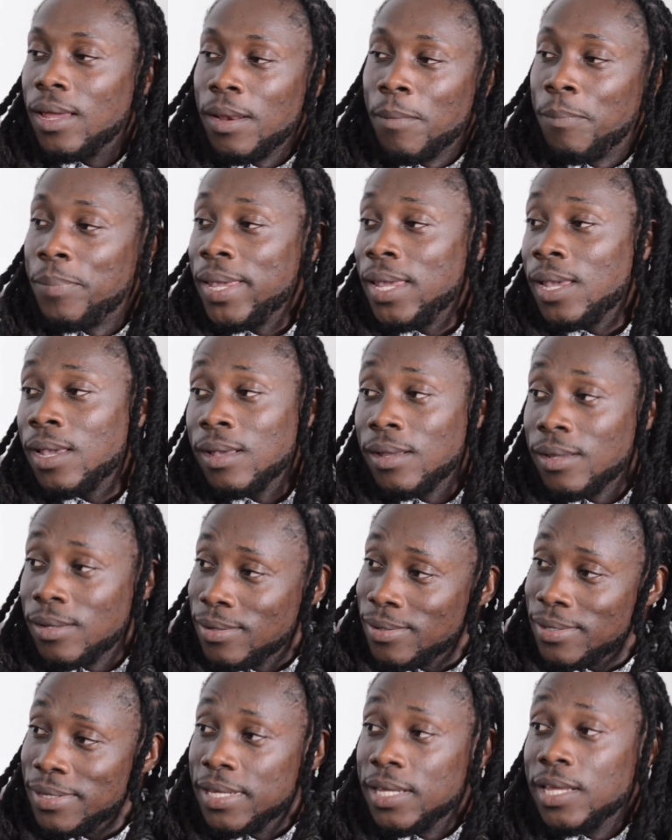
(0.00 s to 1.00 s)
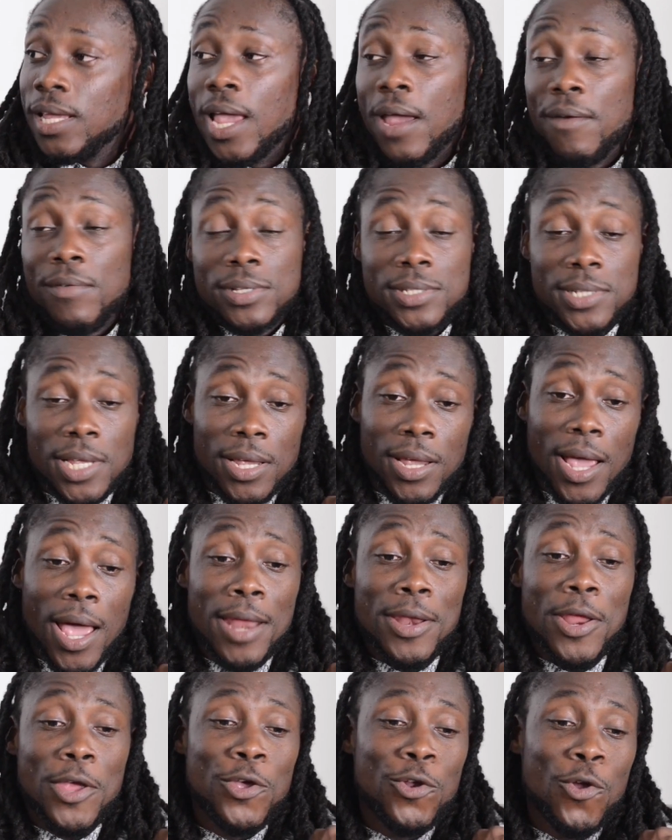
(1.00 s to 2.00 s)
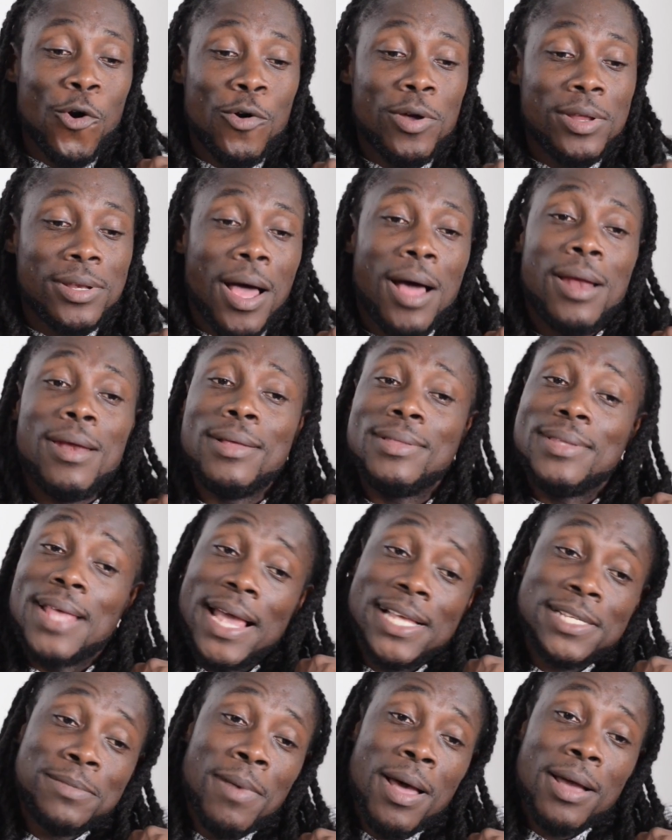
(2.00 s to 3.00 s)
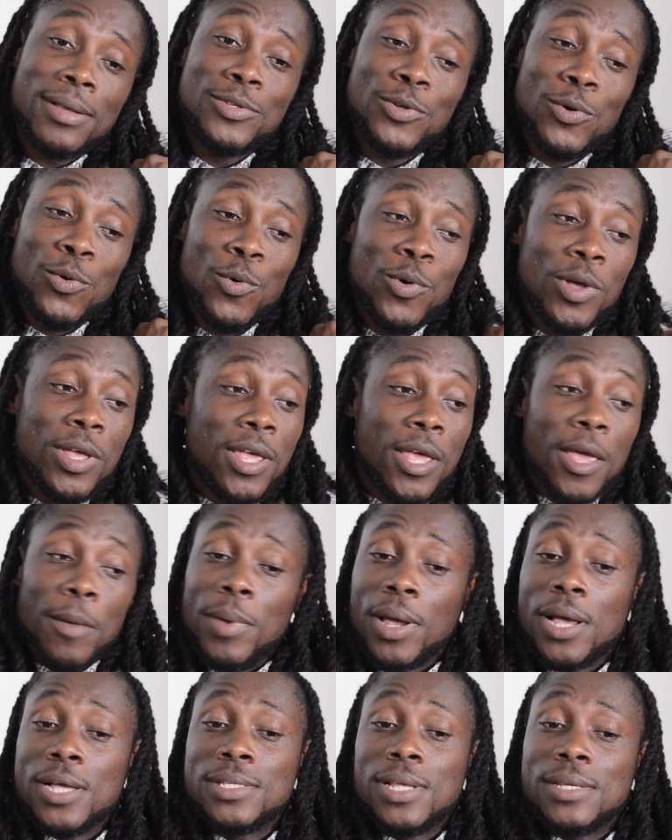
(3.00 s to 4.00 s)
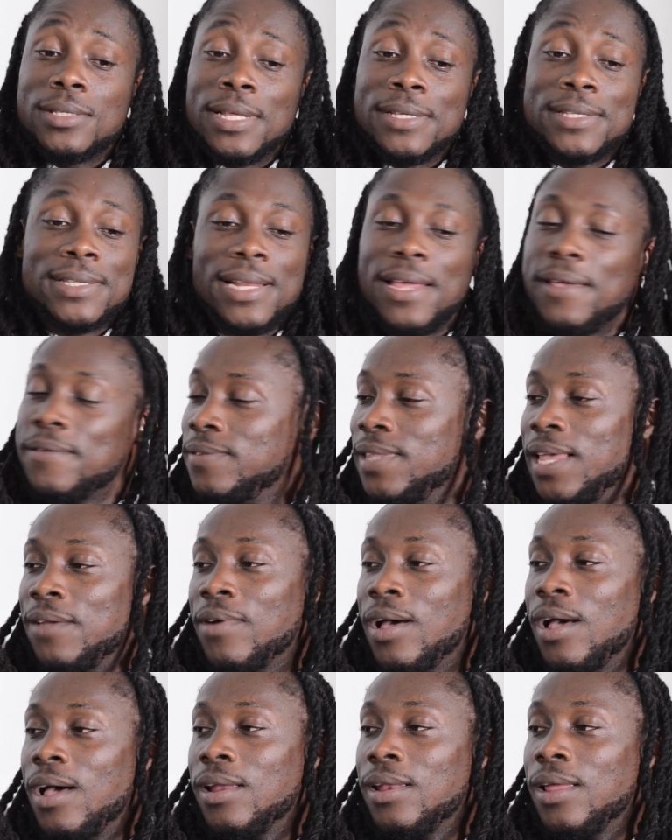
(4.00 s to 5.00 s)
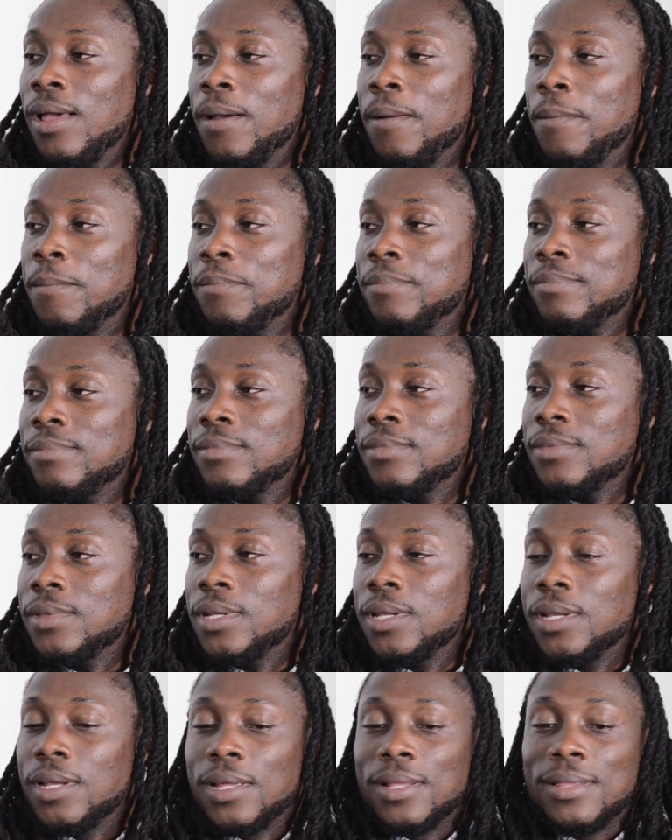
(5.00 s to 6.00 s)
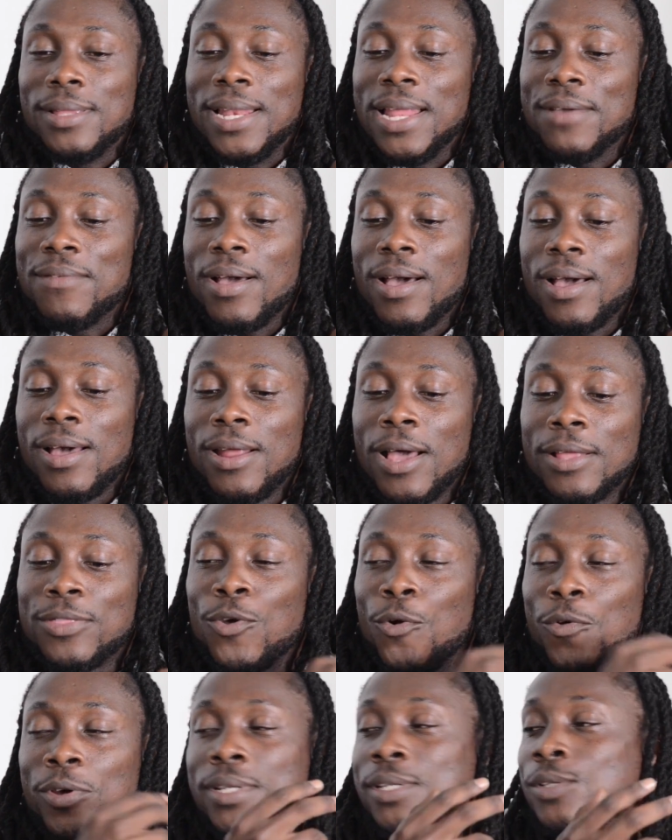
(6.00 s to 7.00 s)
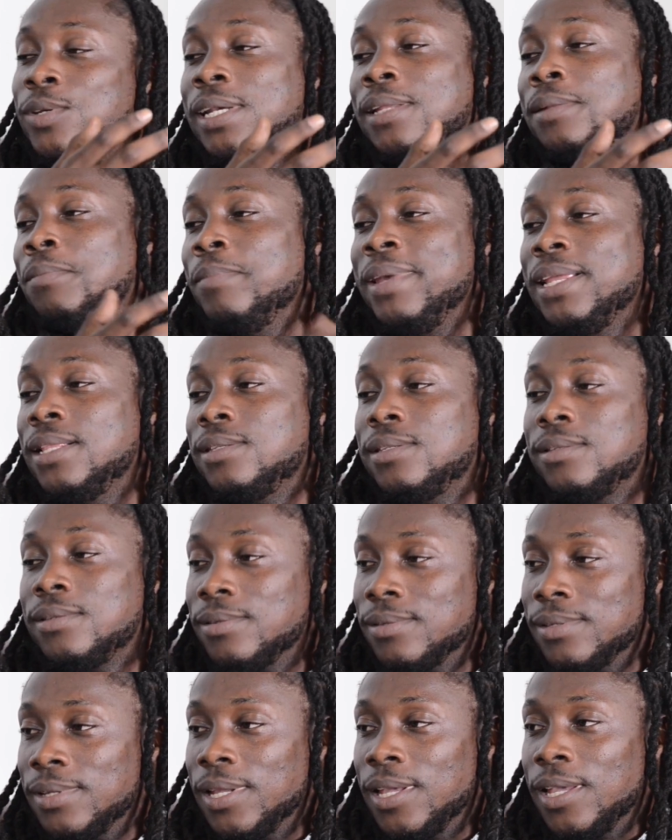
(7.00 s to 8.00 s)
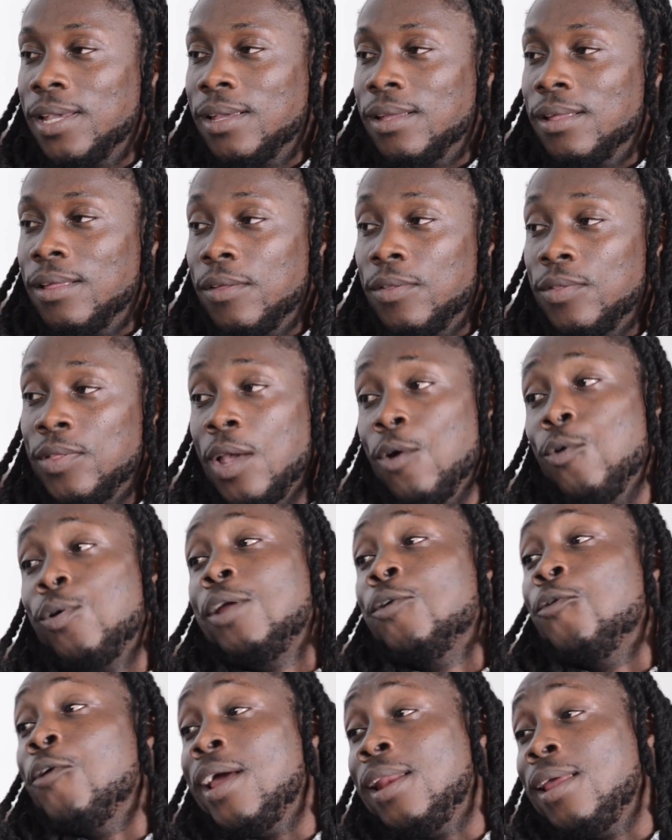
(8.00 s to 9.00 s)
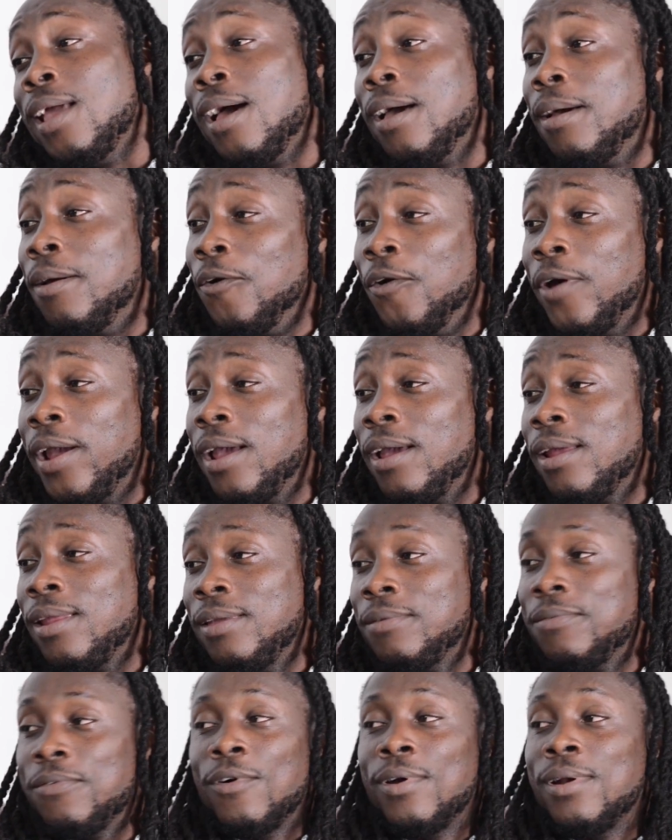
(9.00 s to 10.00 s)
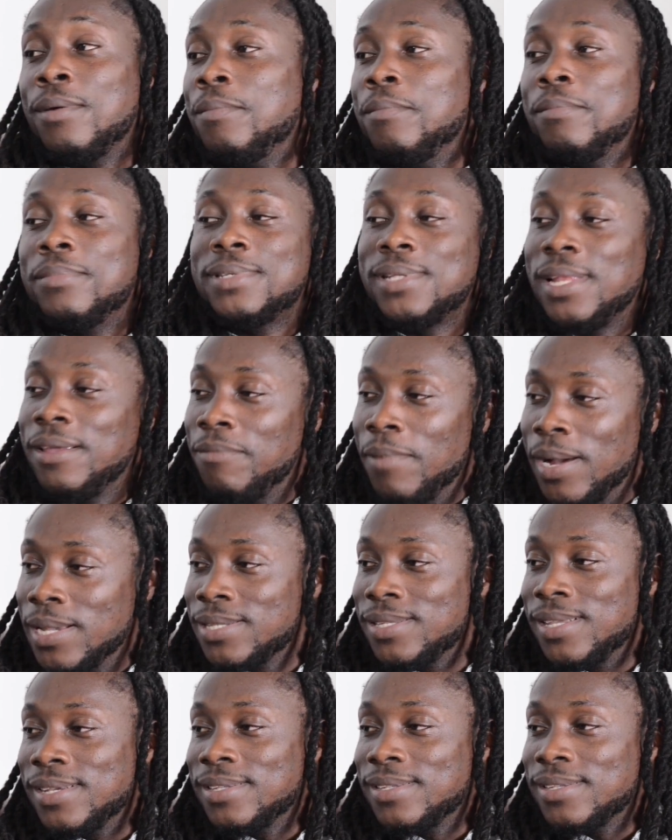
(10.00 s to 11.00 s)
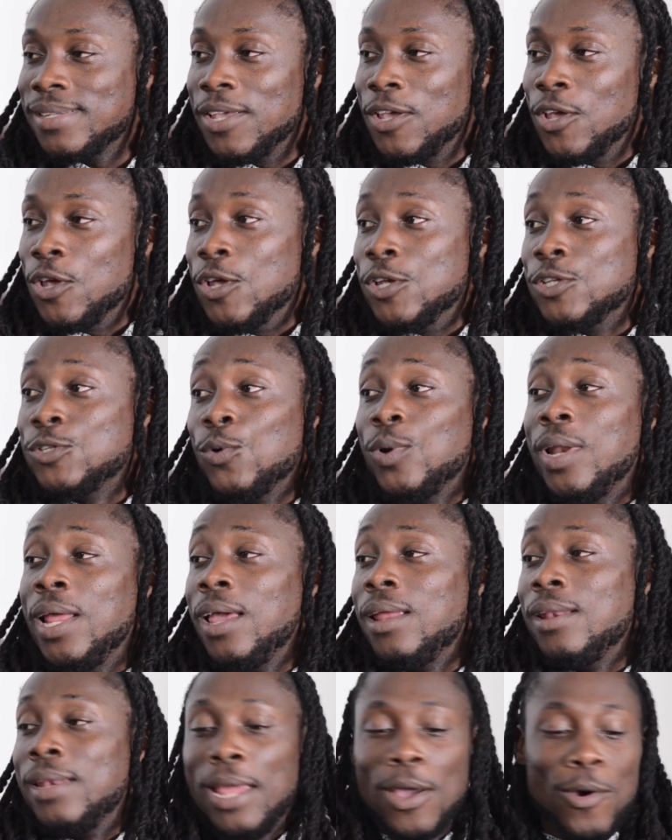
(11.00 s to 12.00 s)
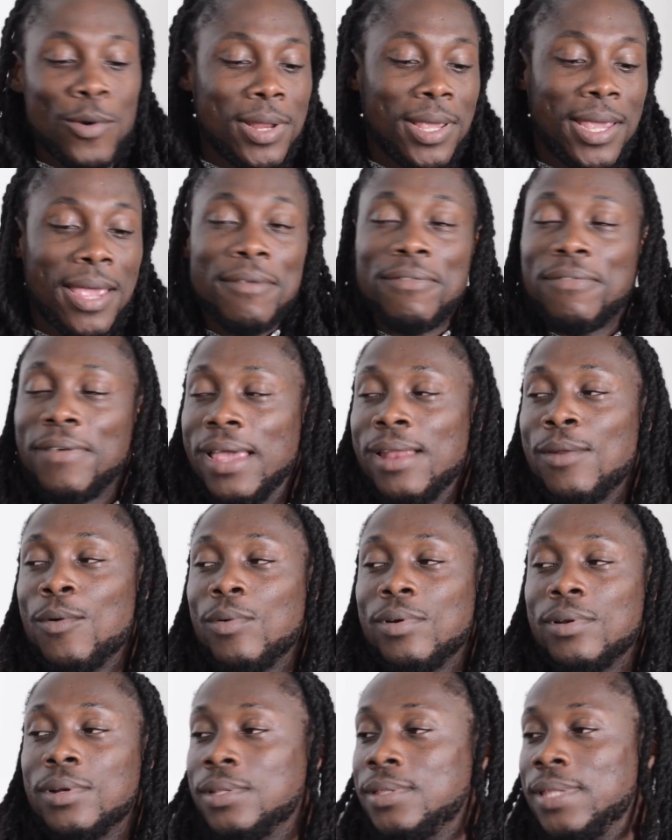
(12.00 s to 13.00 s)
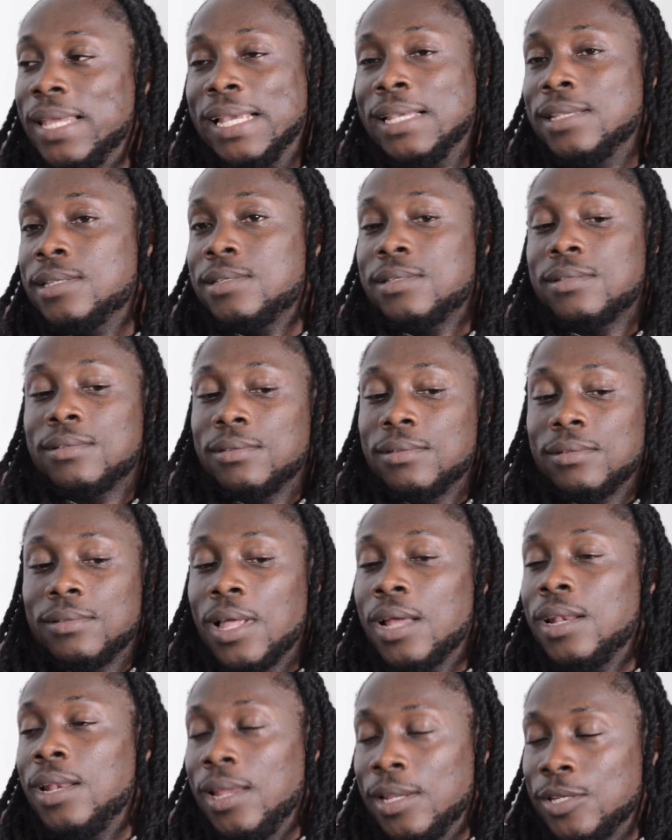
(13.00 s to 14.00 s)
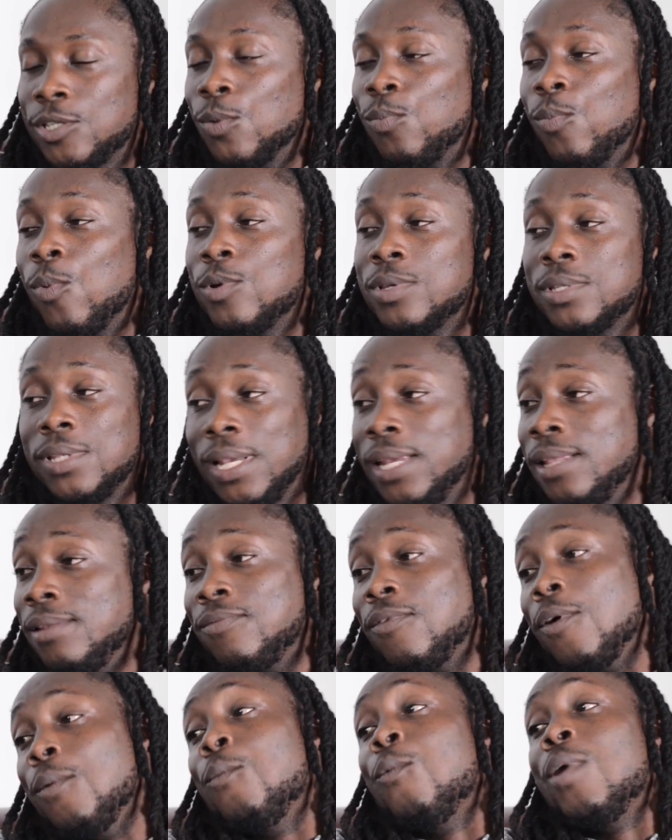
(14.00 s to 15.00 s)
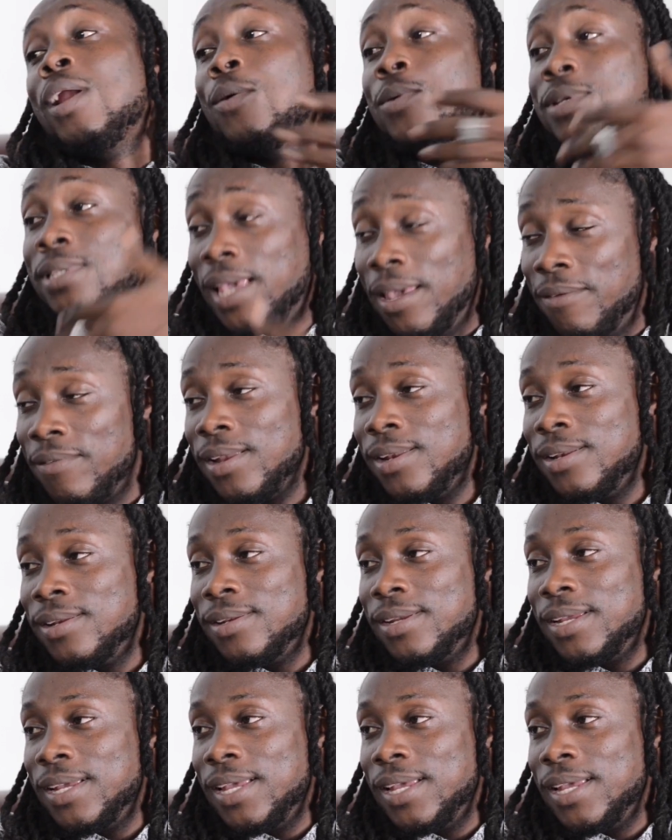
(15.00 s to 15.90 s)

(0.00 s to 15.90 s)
the pig. It's yeah, everything. And it's, you know, a lot ties back to because uh, the slaves never had um, they never had authority to eat meat. Okay. They only ready ready for the slave masters, so okay. they they only get fed the things that they're supposed to eat from what they was given. Mm